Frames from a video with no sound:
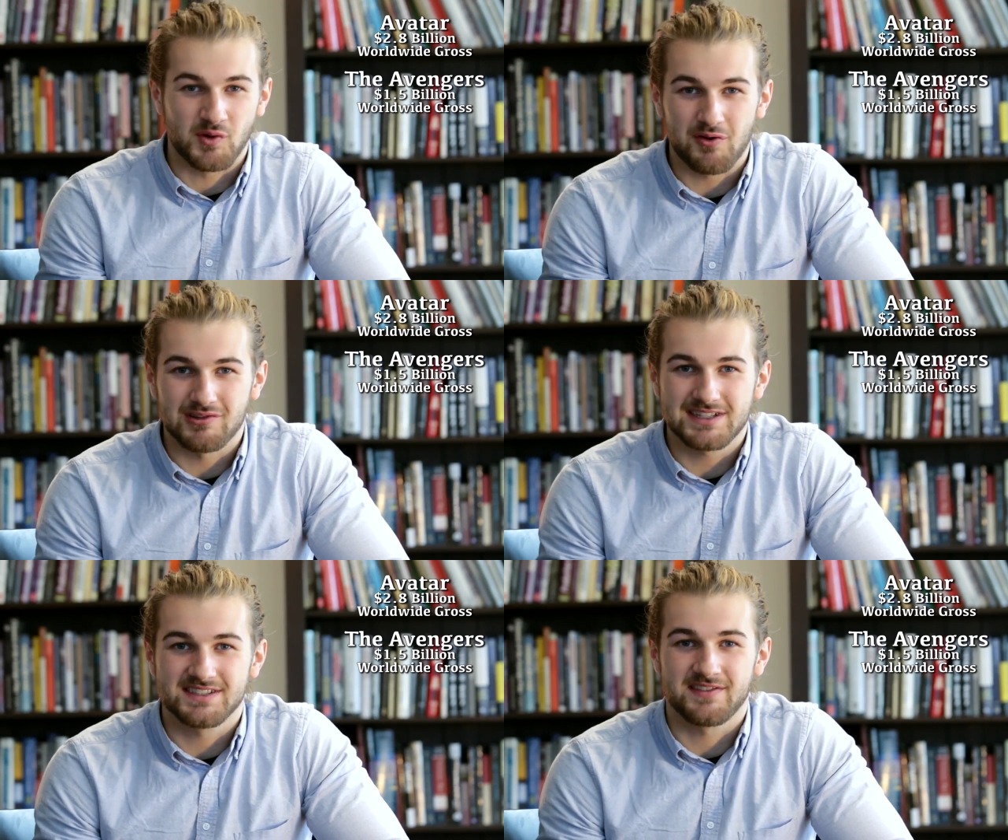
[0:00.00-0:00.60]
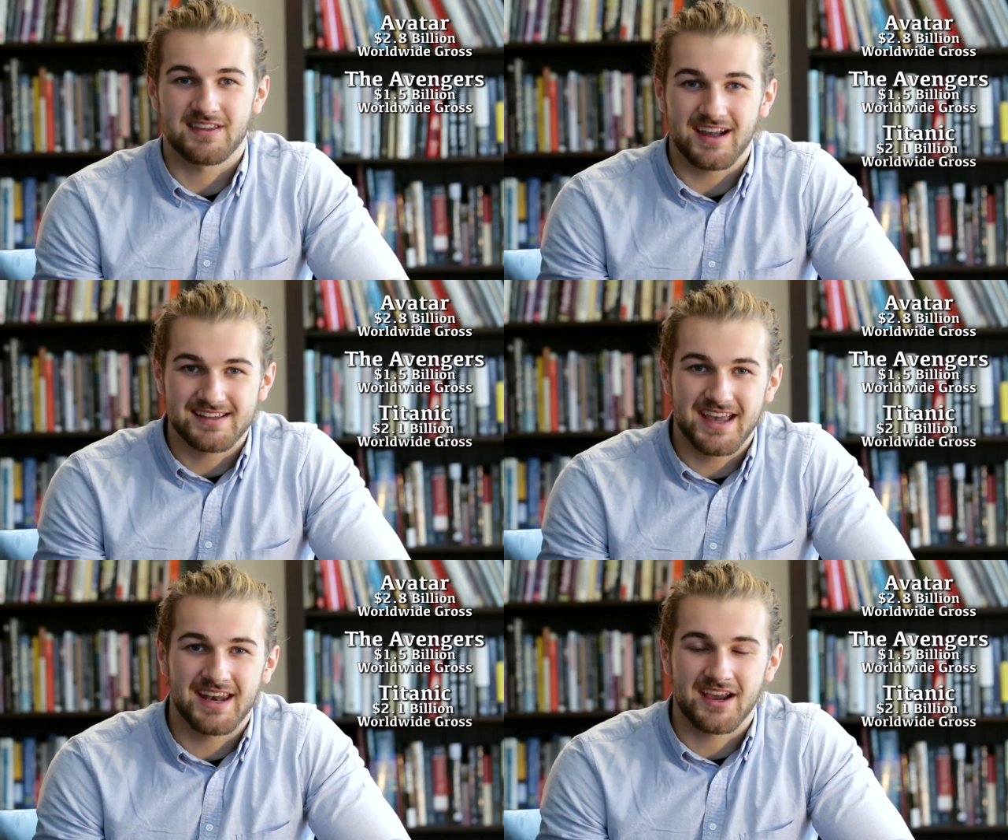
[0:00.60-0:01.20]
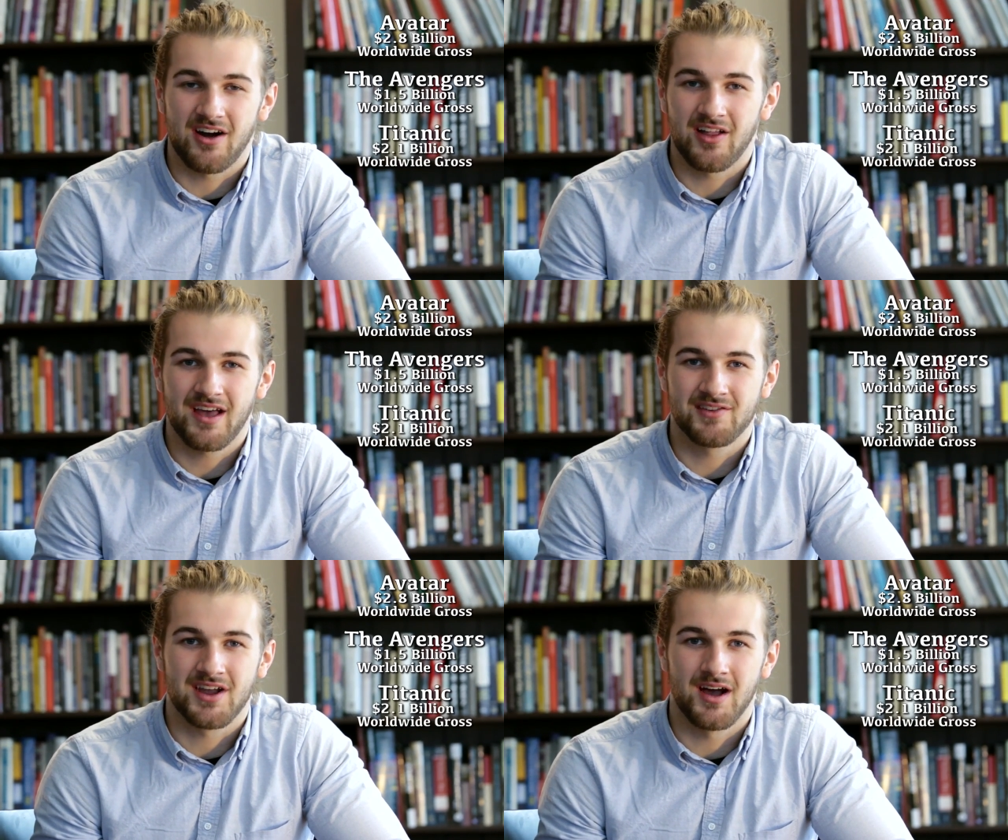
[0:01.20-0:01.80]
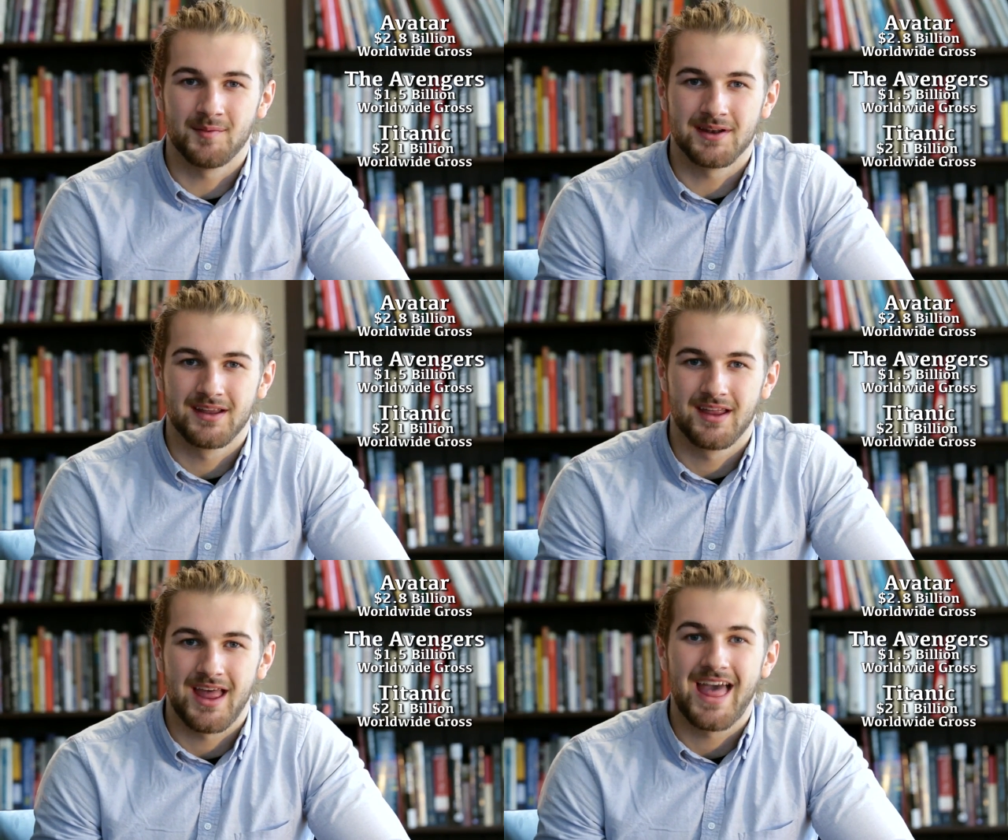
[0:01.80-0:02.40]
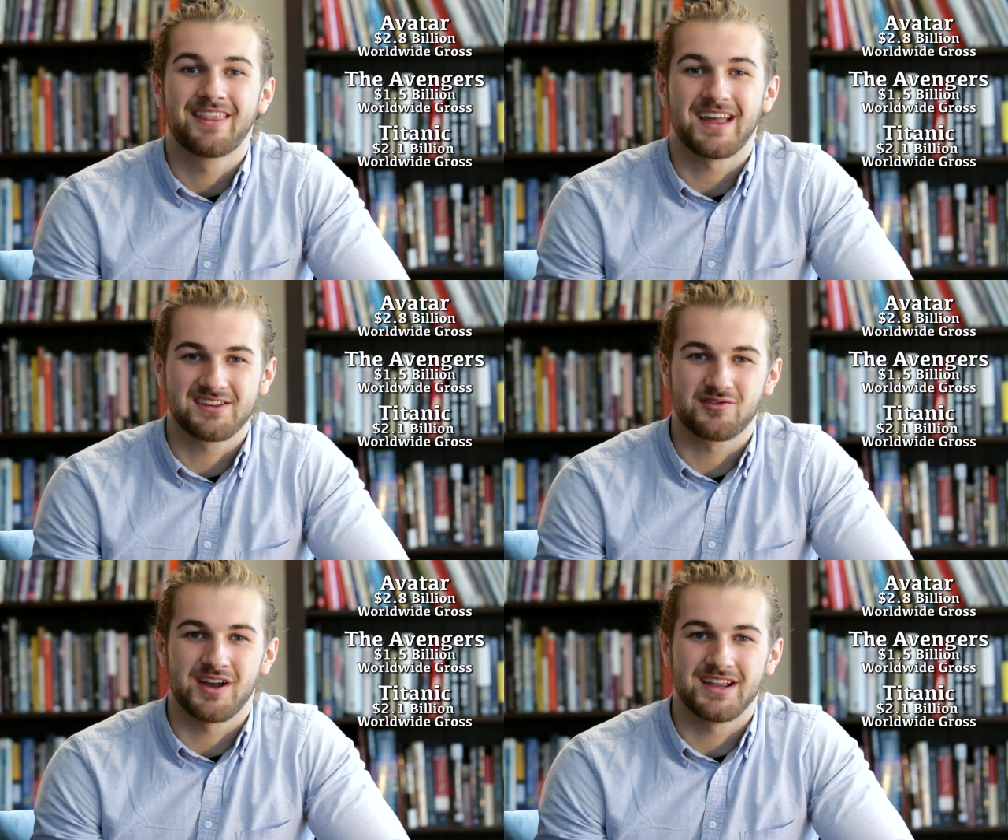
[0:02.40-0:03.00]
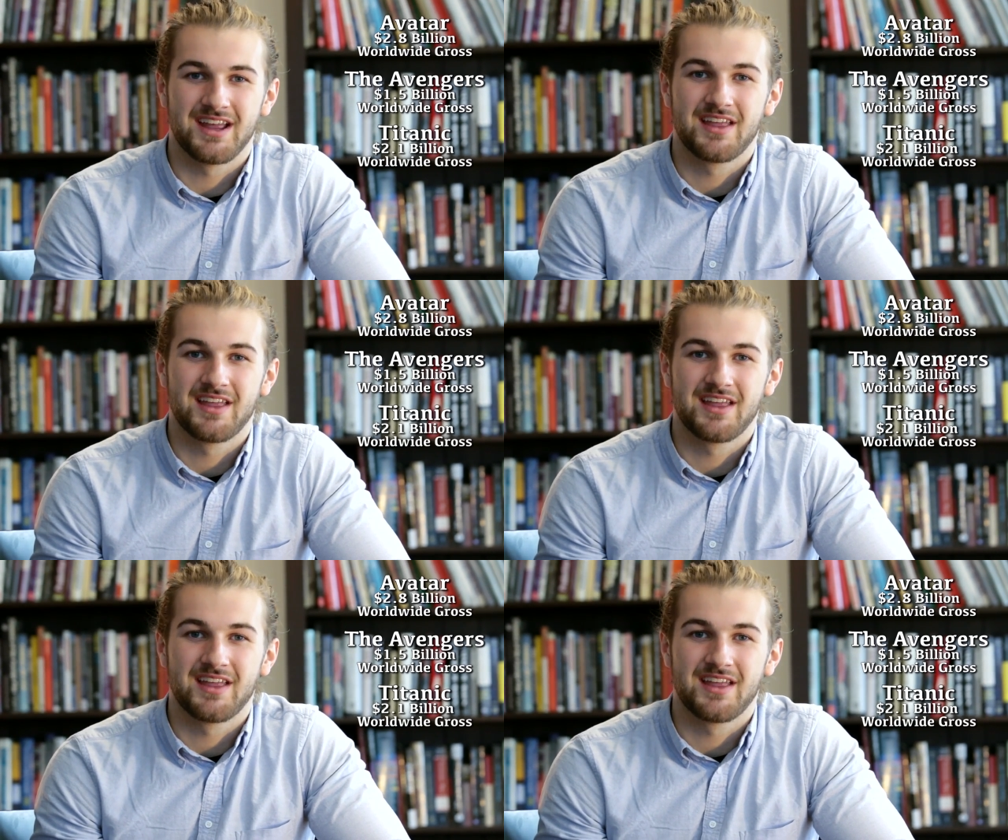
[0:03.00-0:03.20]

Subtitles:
re-release of the Titanic all have in common? That's right,